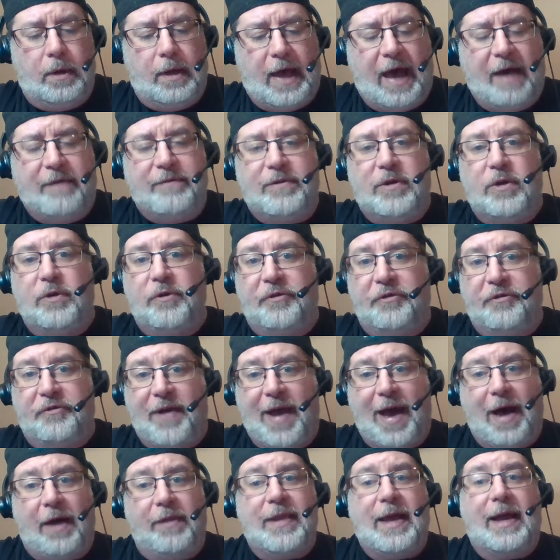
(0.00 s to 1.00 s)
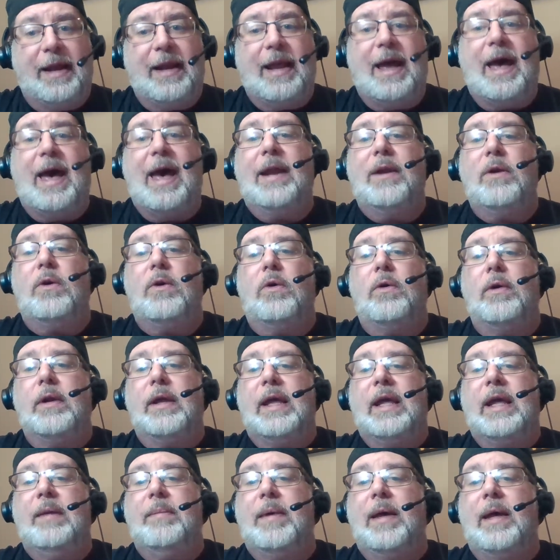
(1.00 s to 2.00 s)
have you found that hat
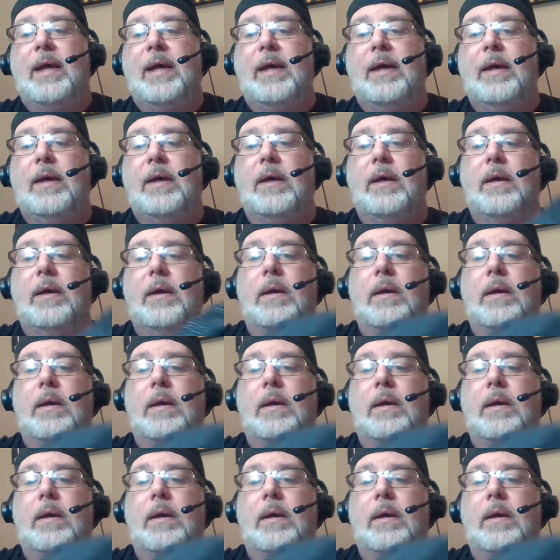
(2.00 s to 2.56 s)
on eBay?